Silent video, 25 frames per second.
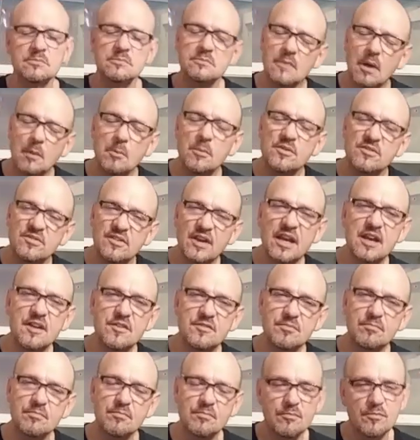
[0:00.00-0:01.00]
I'm going to tell you a
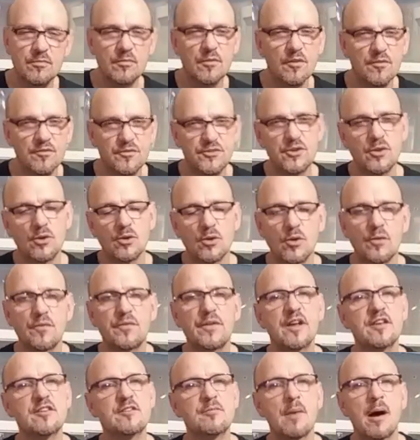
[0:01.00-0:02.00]
few little
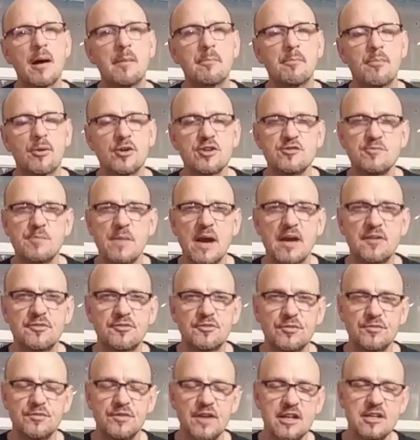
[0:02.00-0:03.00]
things about Bushmaster
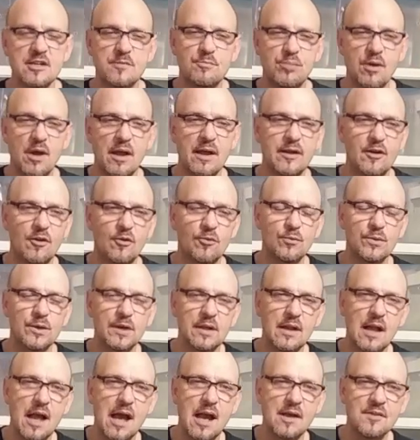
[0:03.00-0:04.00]
that you probably don't
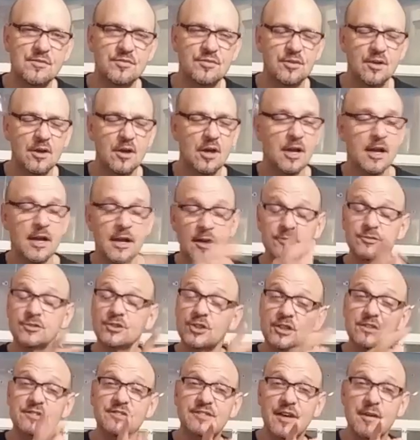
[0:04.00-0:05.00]
realize. Here's a good
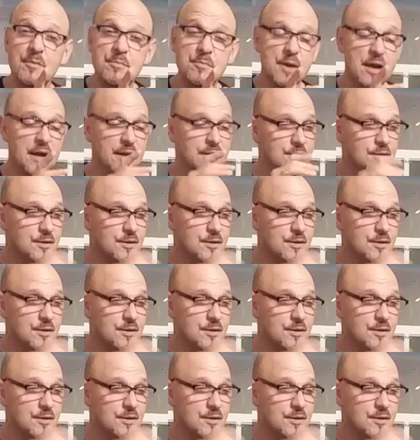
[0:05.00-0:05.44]
tidbit.